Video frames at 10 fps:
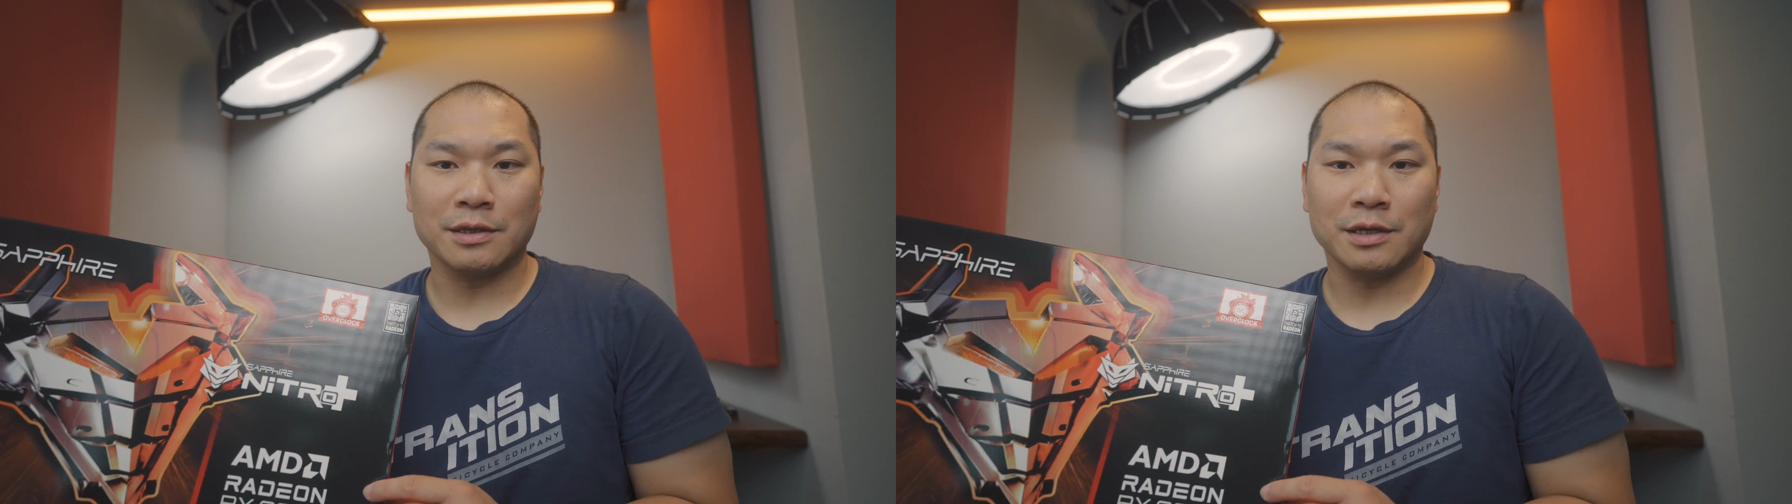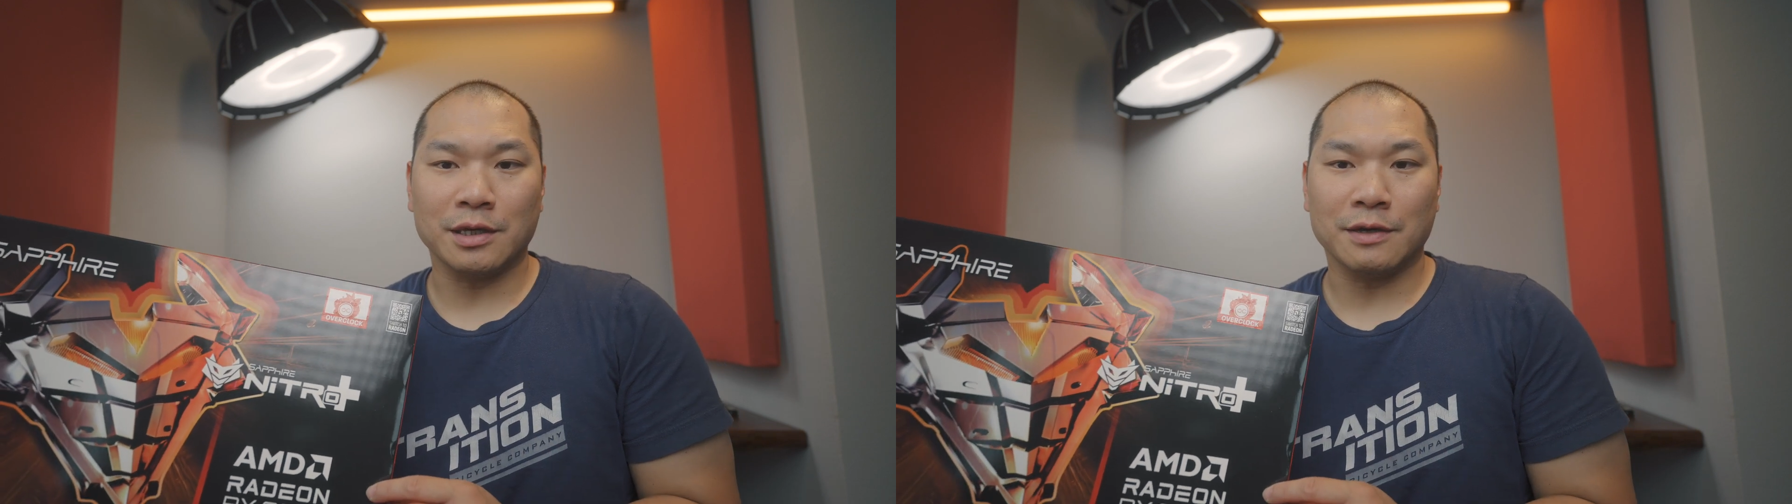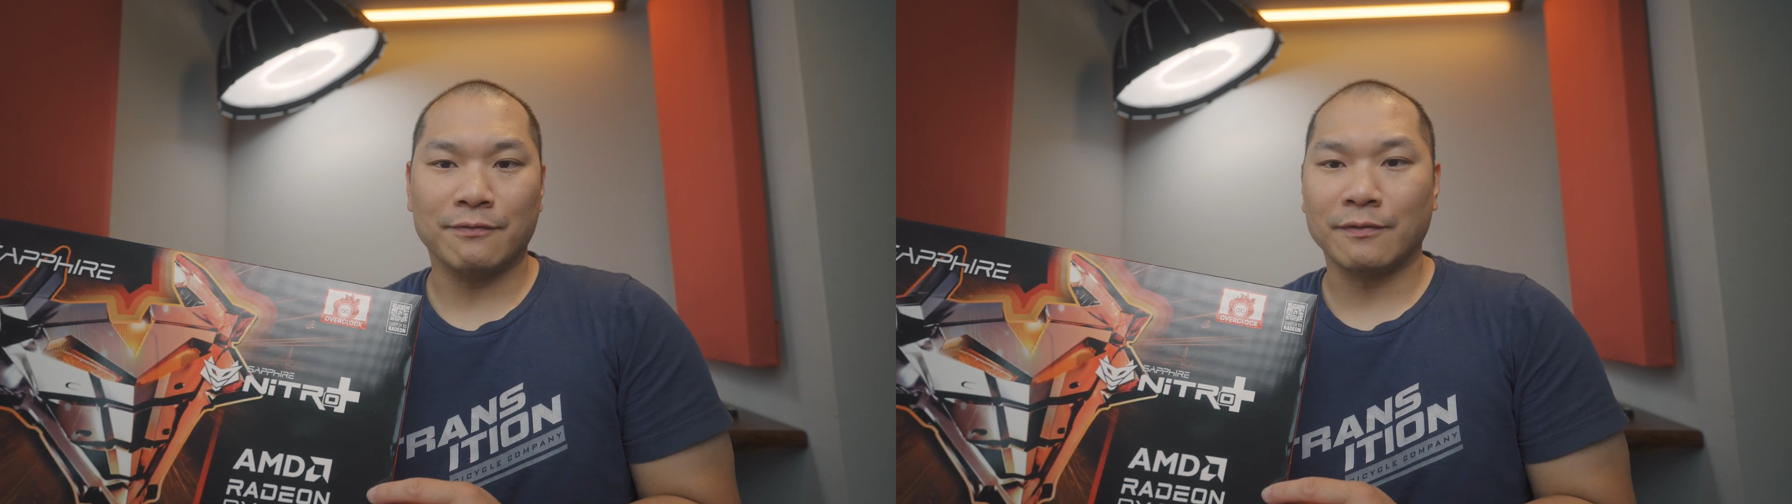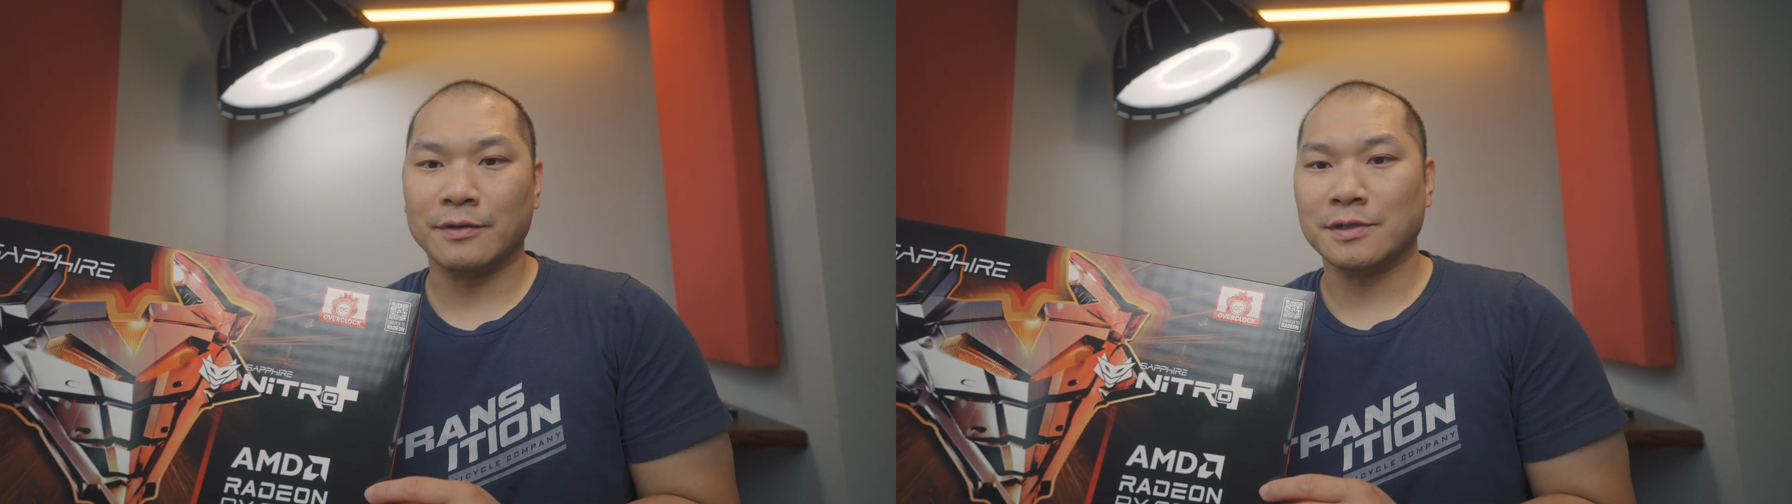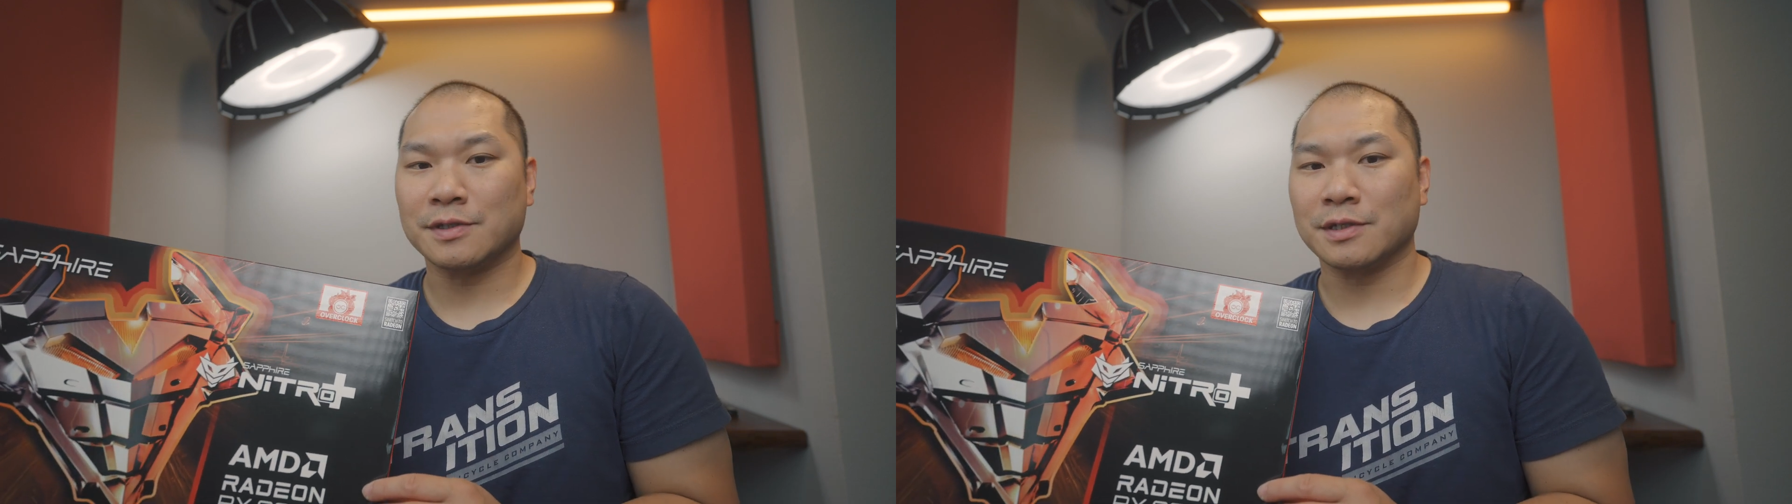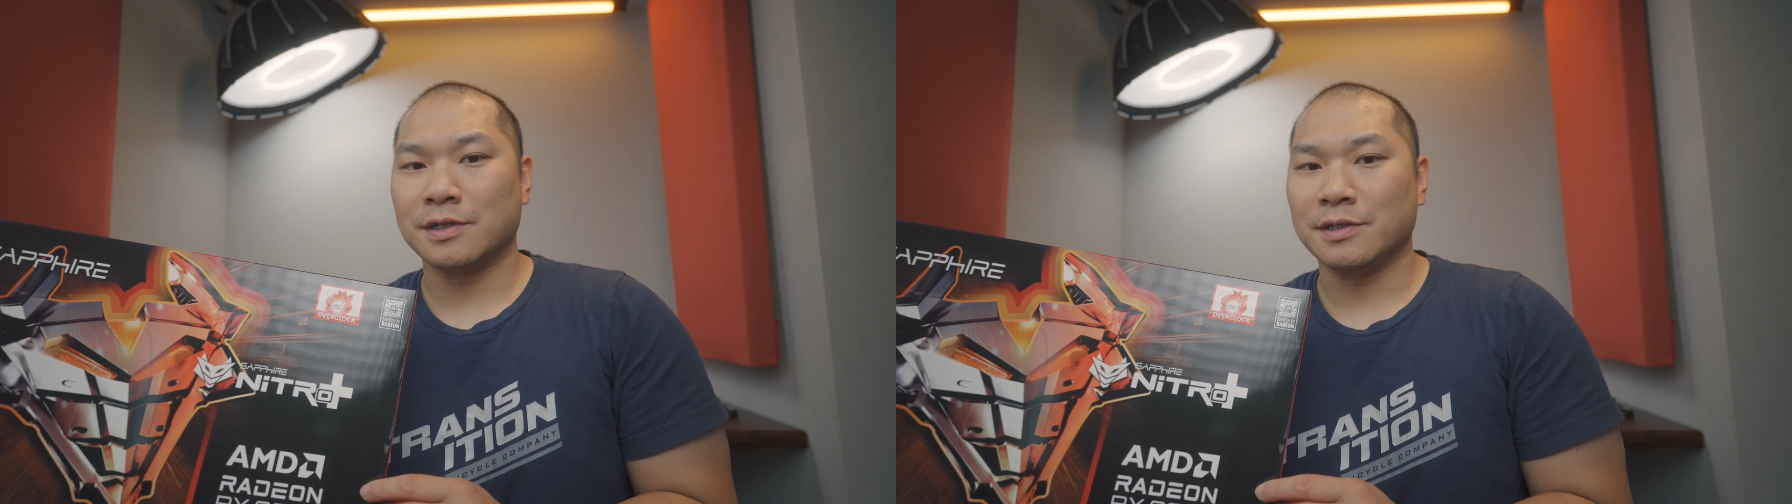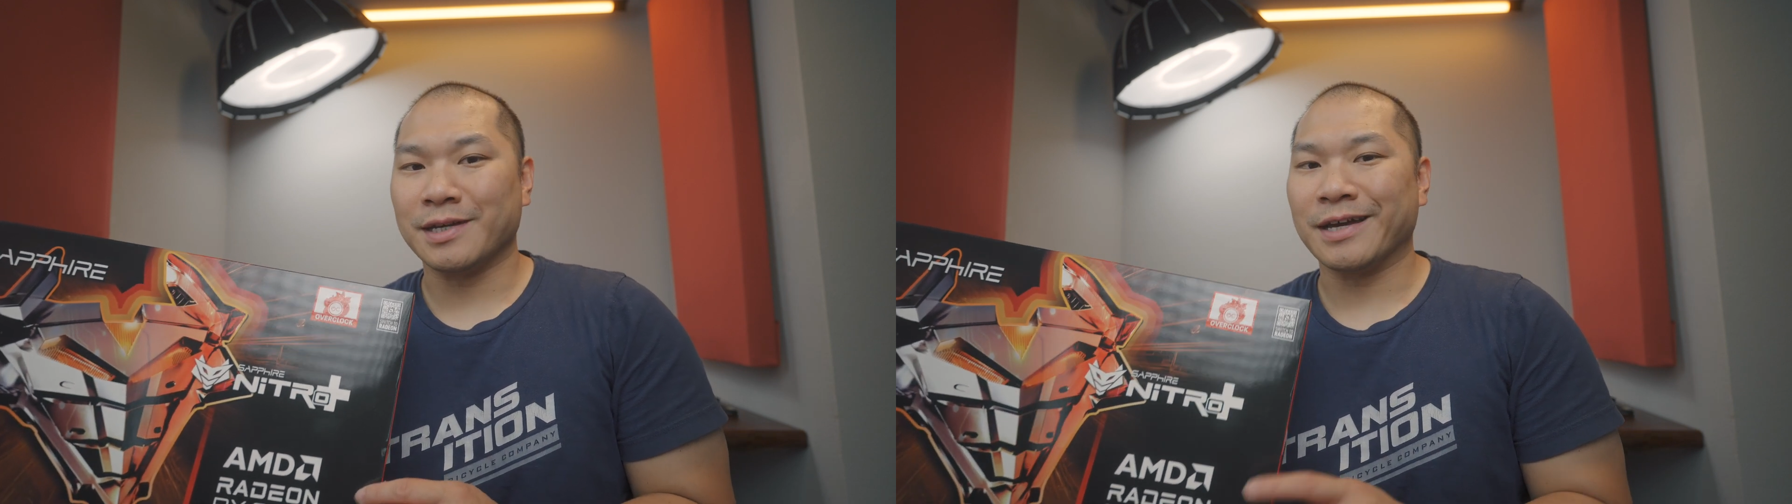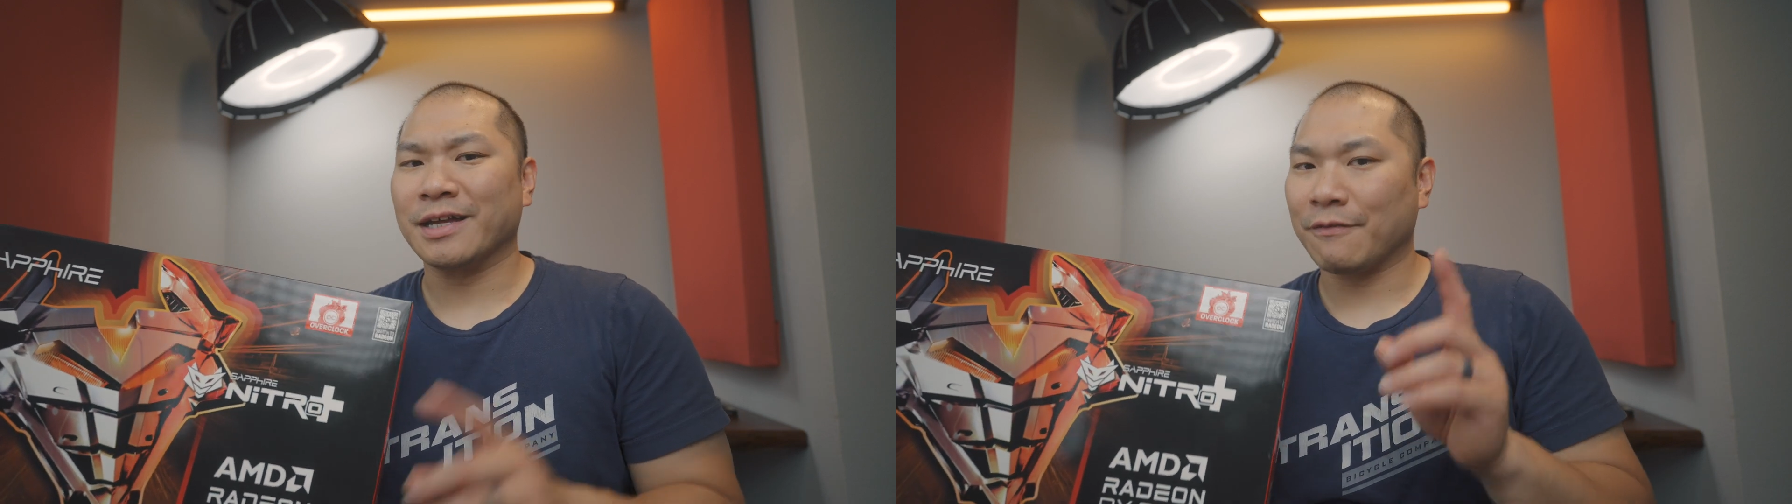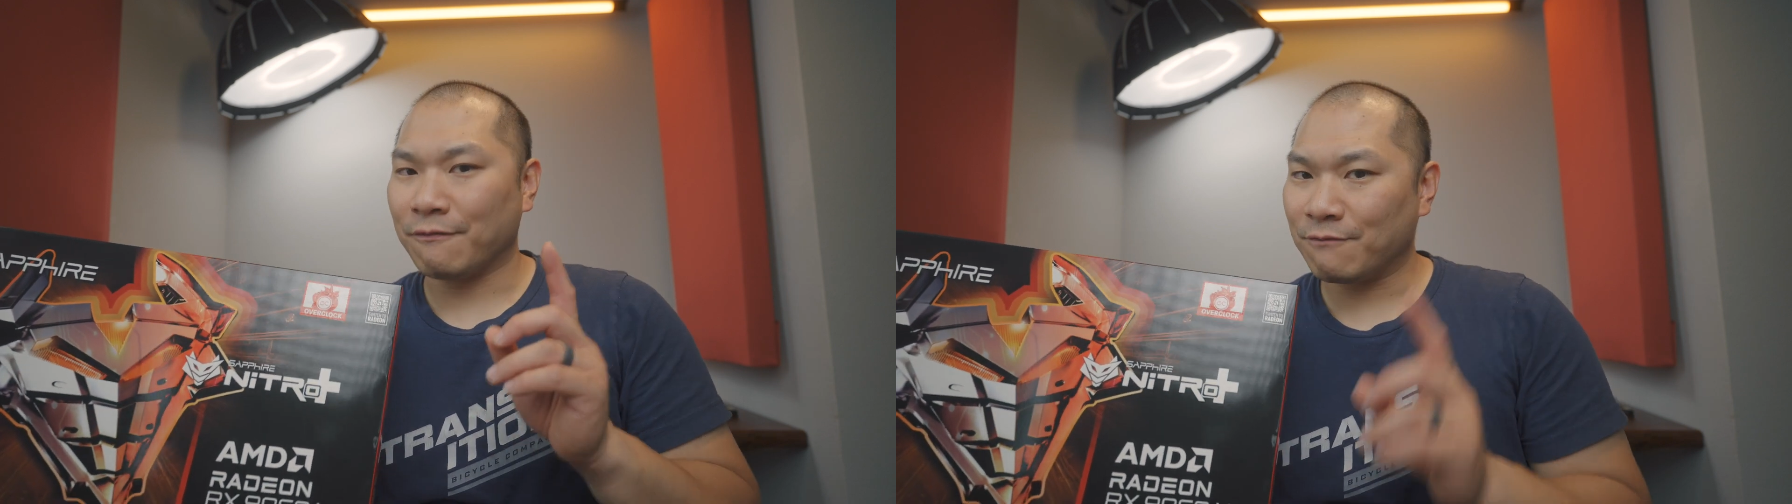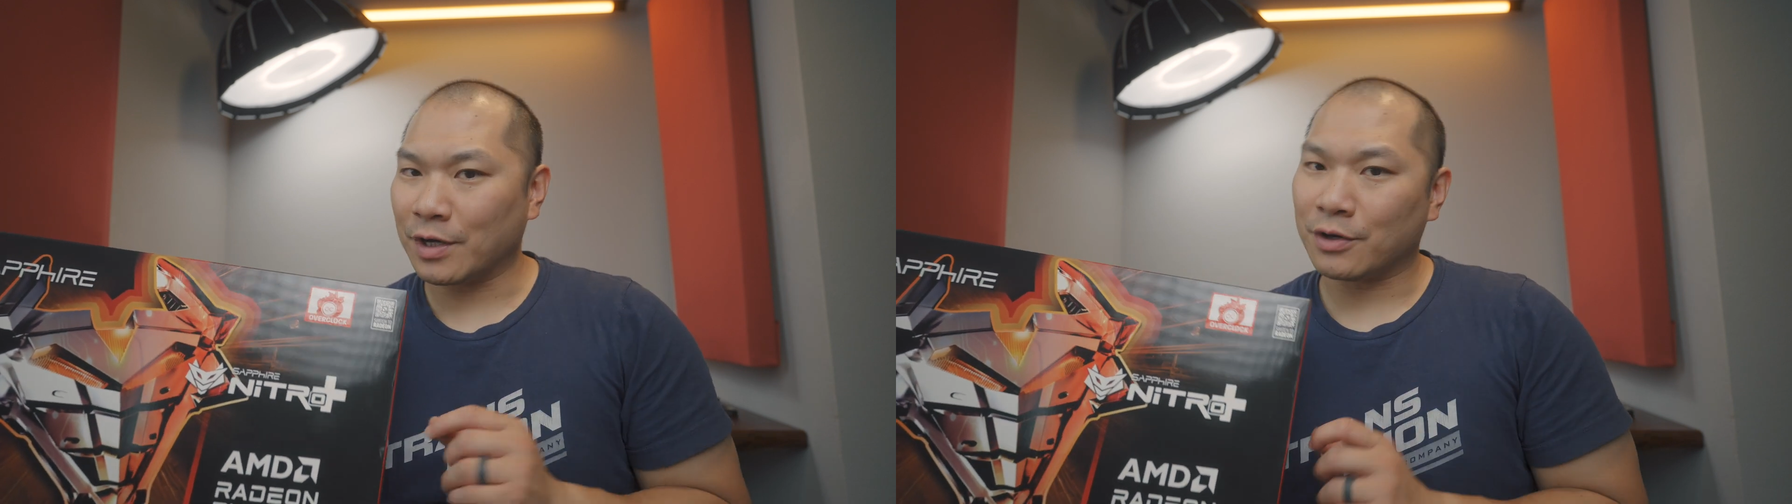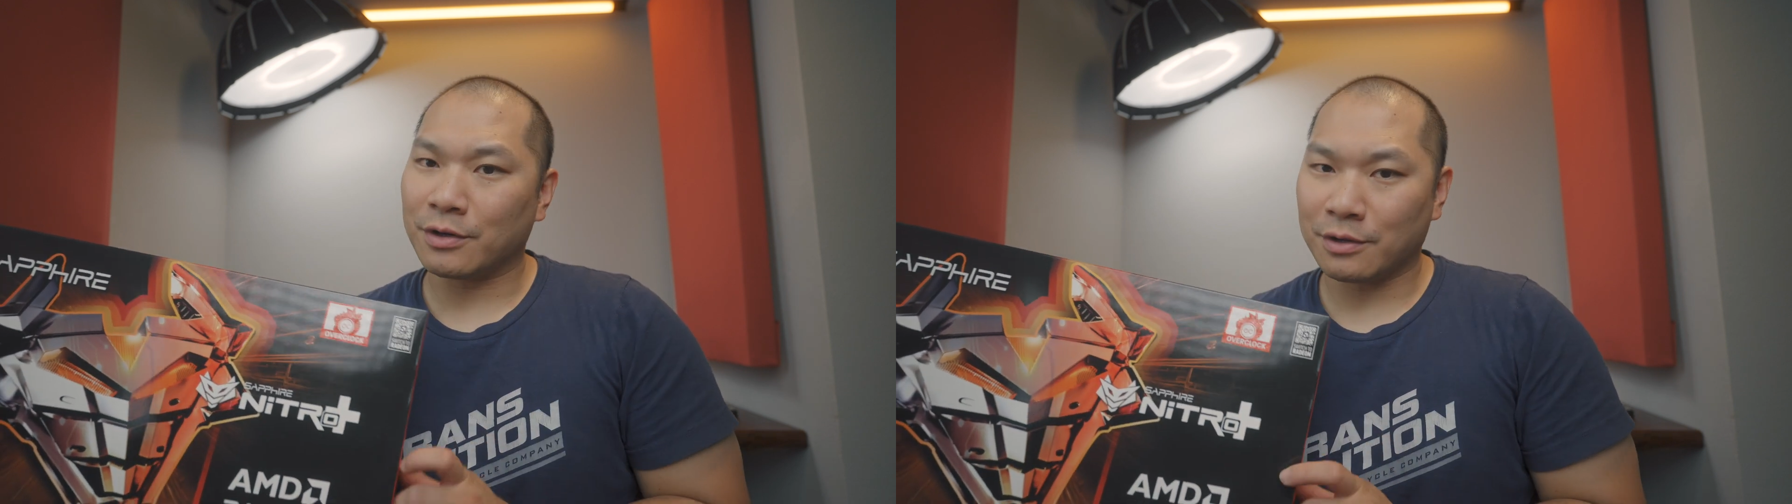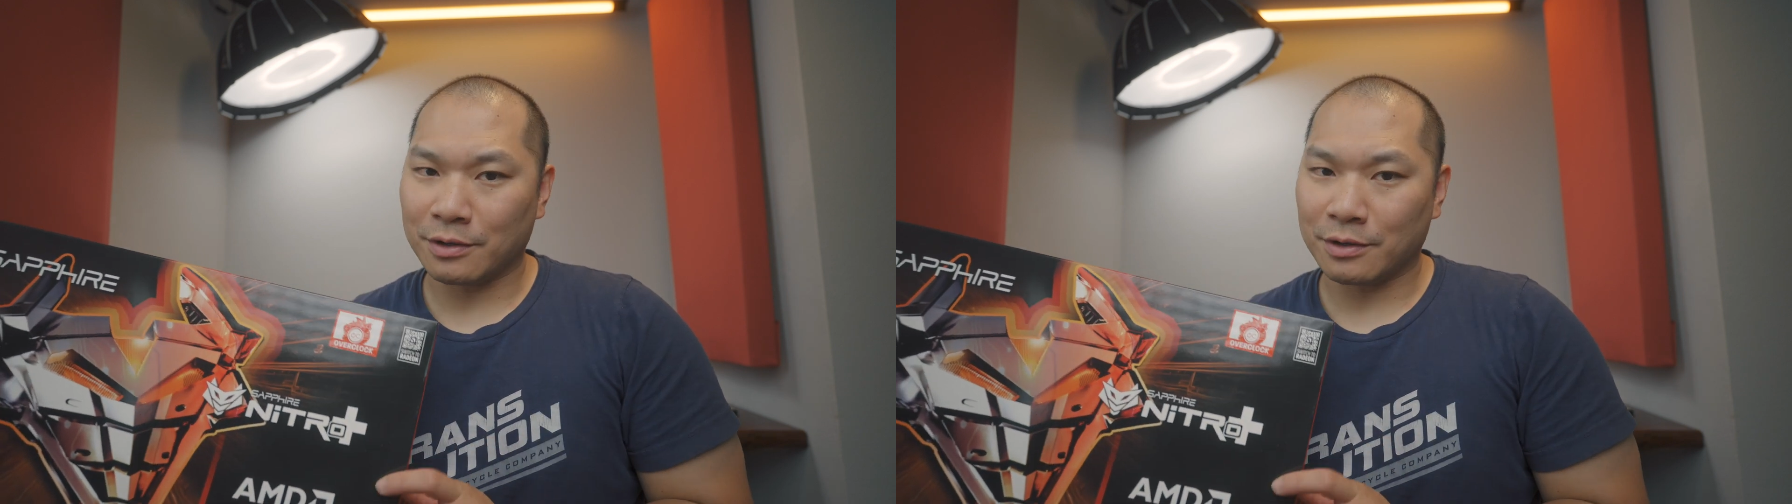the 5060 Ti in a fair